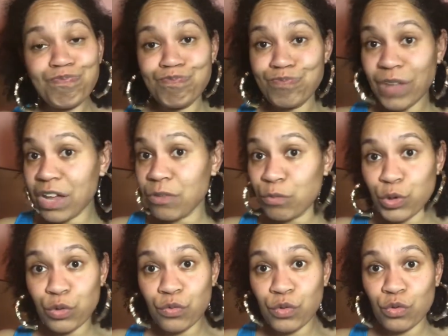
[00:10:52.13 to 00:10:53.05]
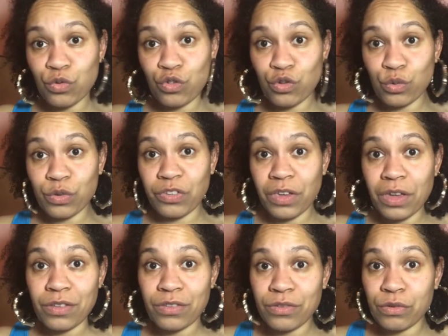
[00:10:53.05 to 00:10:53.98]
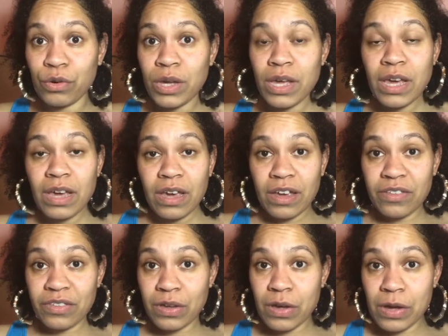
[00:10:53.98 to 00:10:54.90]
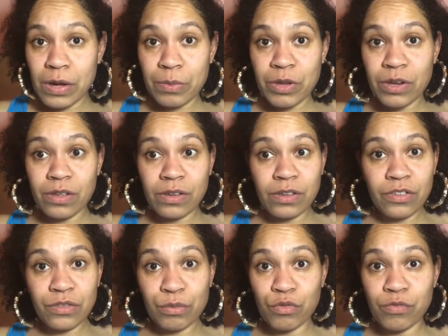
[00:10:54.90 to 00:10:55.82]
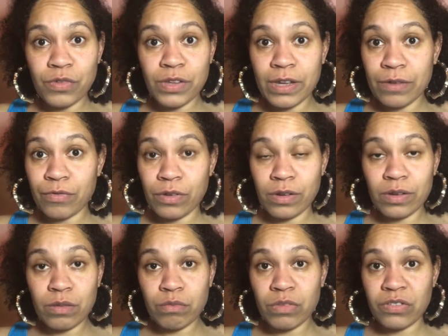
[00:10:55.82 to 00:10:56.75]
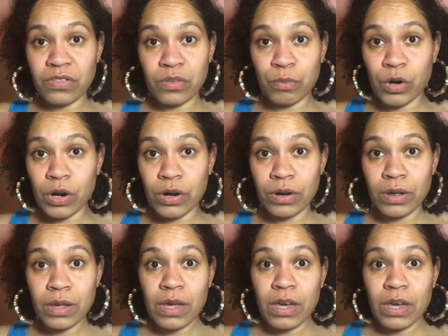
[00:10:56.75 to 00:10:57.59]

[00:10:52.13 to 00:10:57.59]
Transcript: not one of those jokes hit. So as a comedy, this movie definitely missed the mark.